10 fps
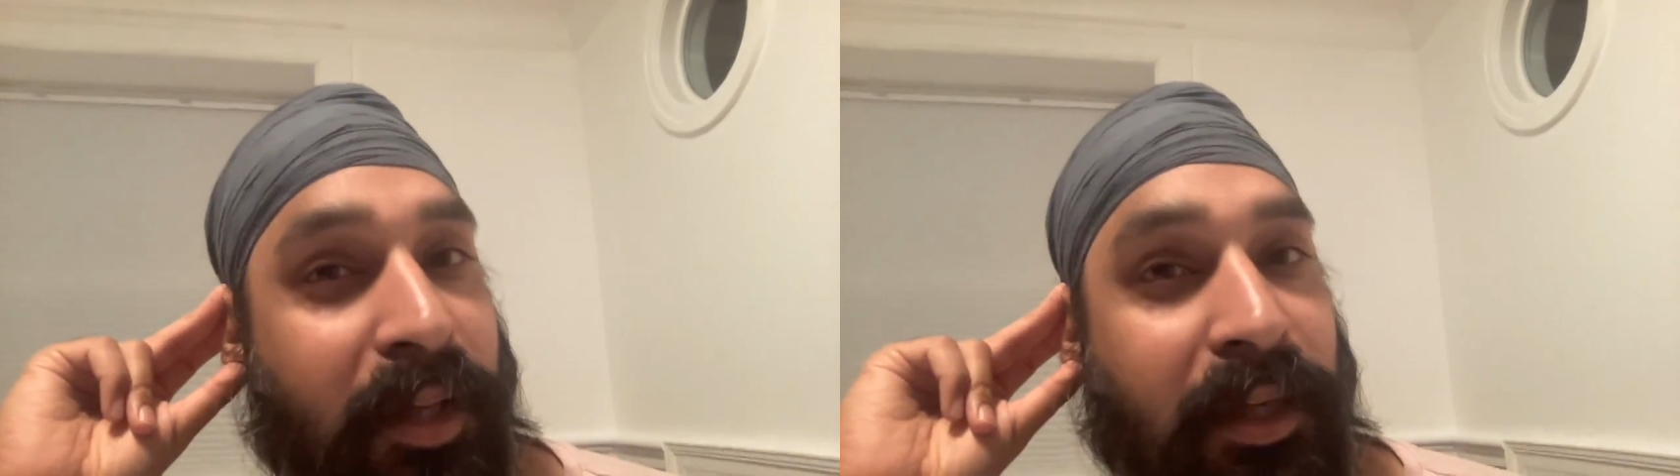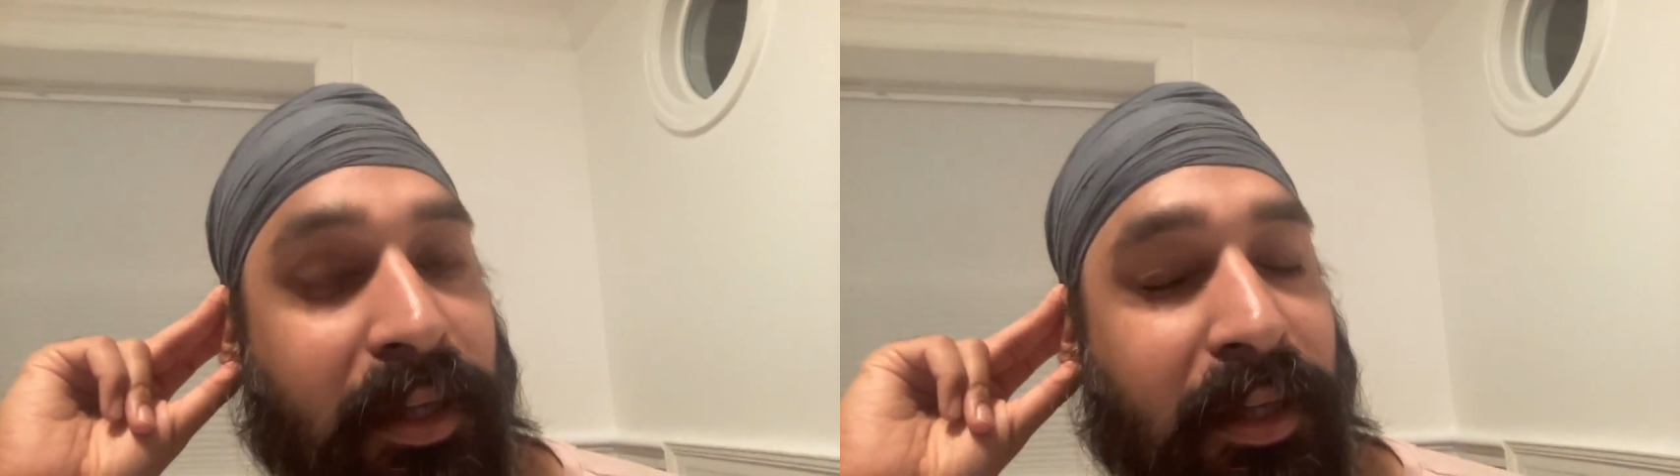
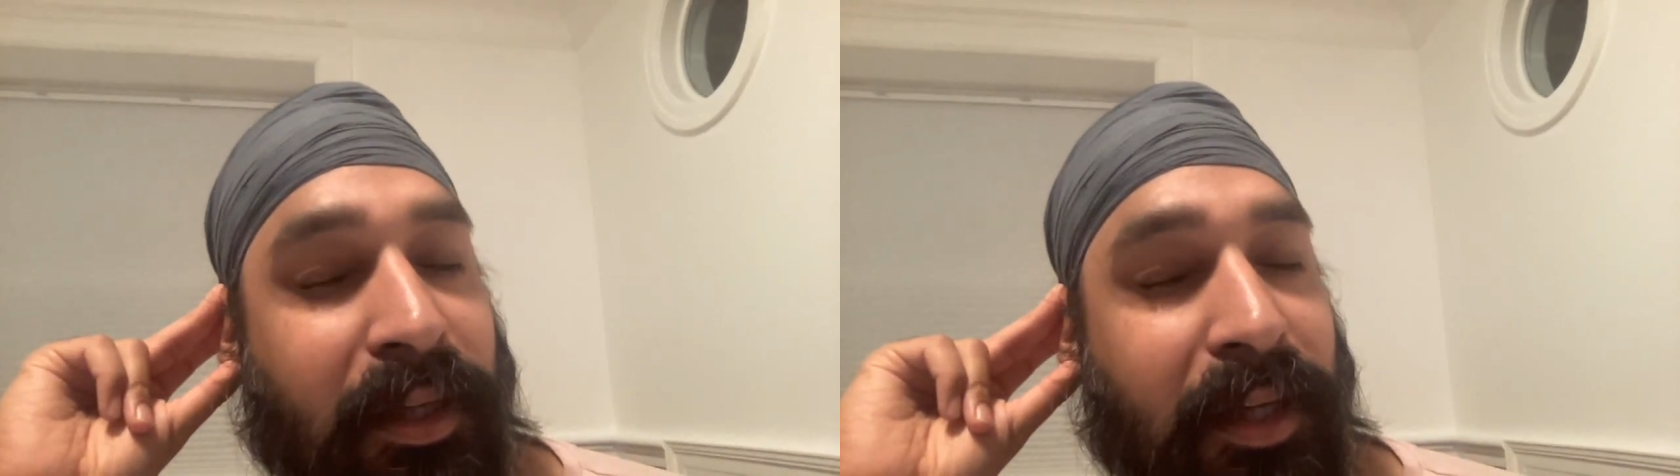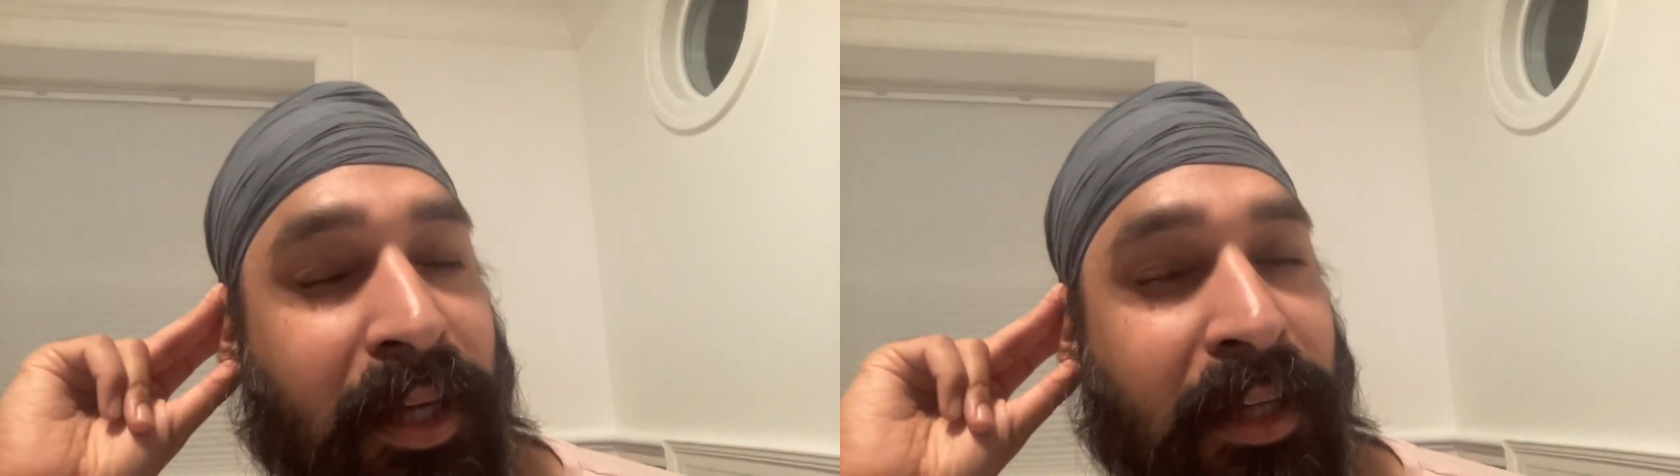thing.
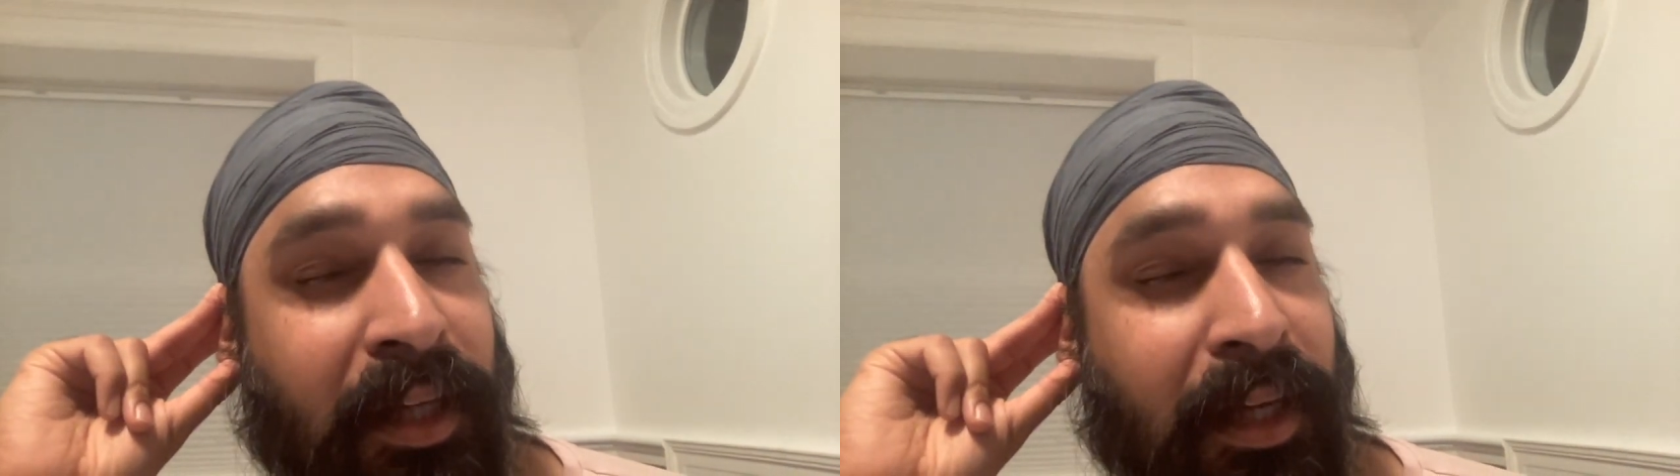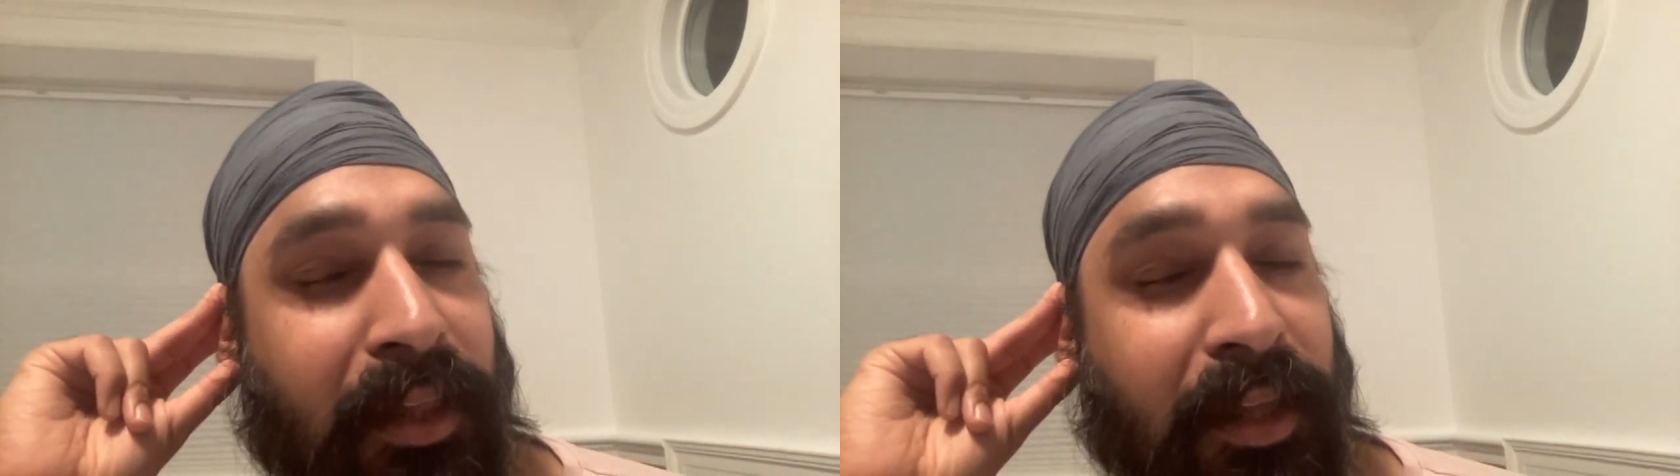And
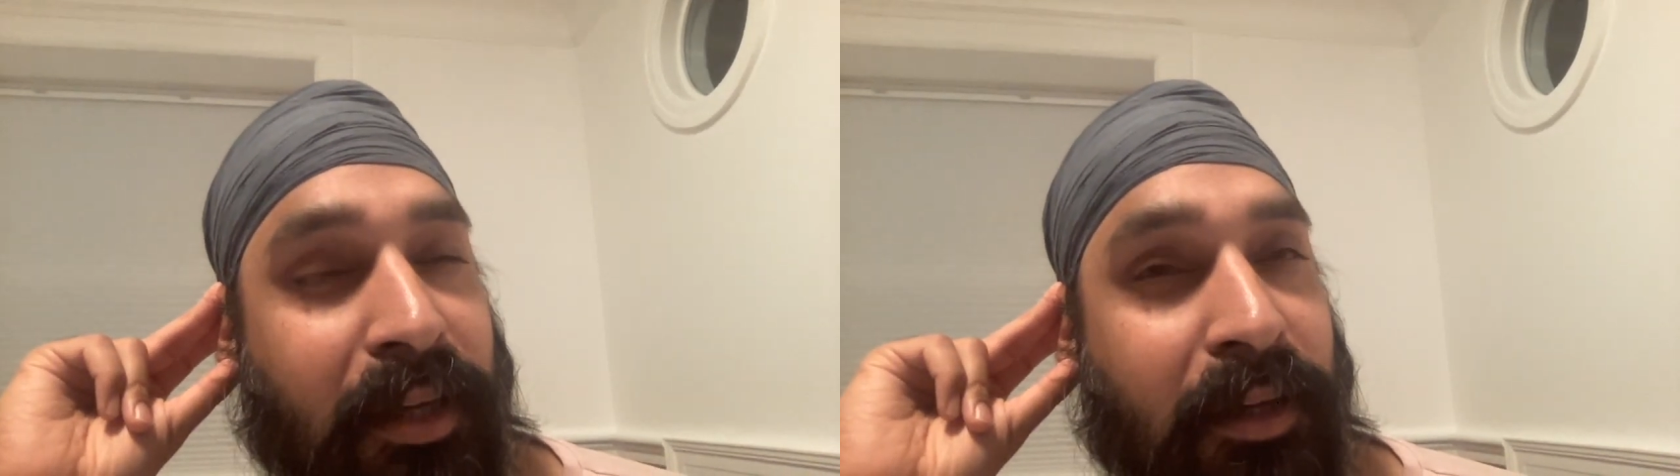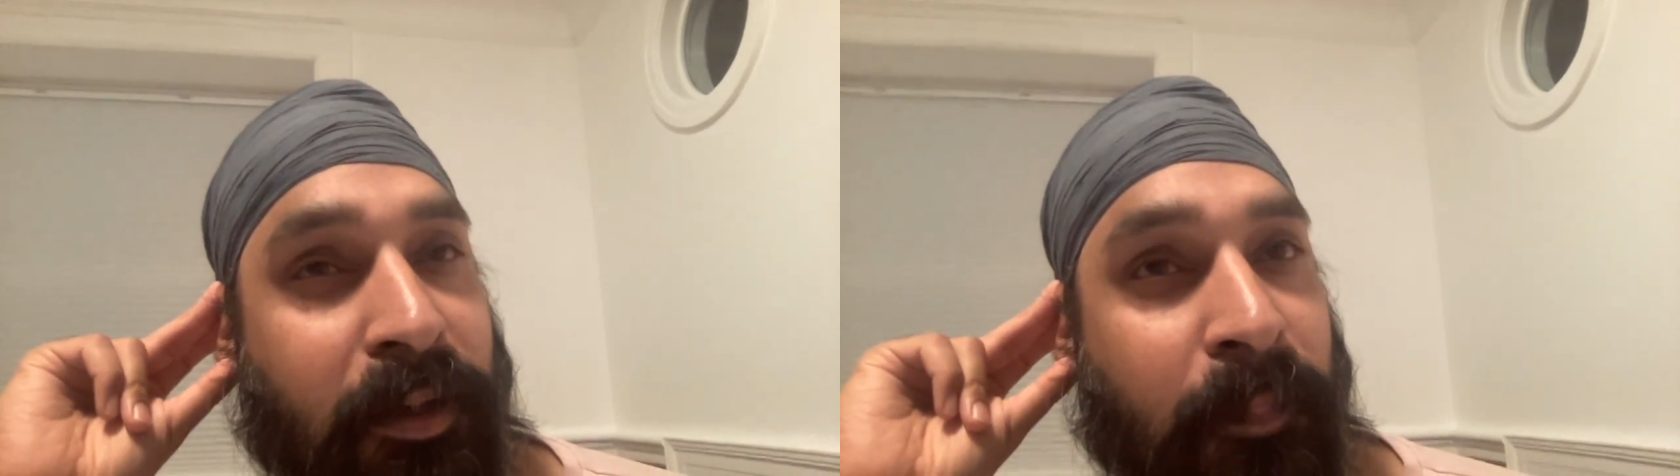I
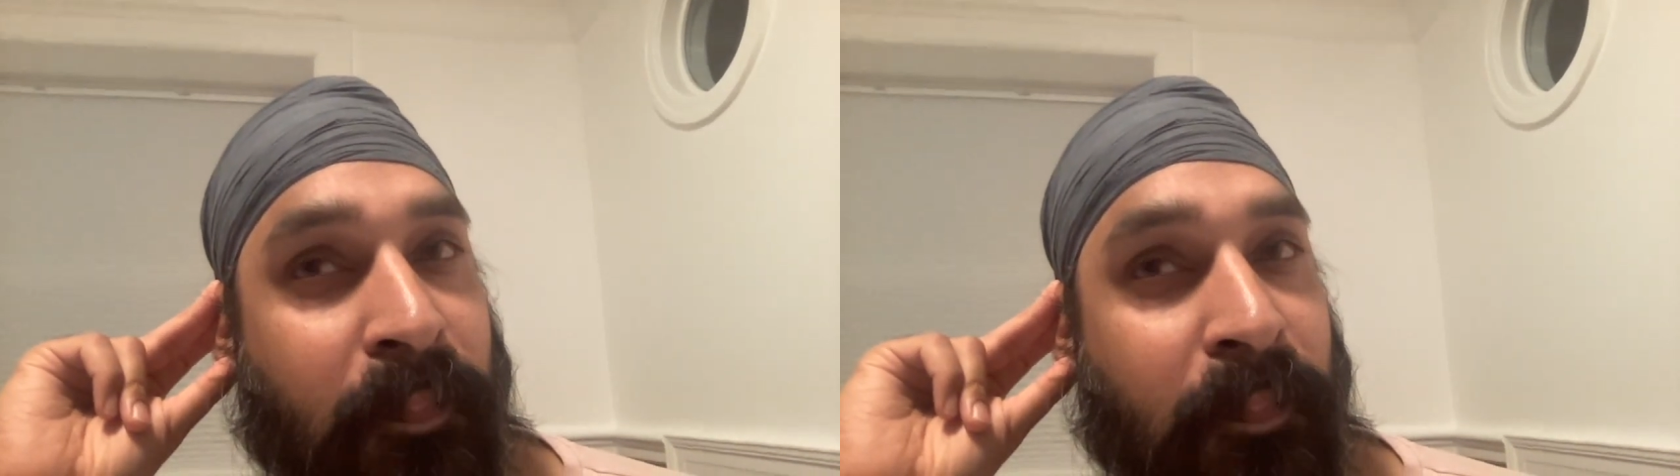think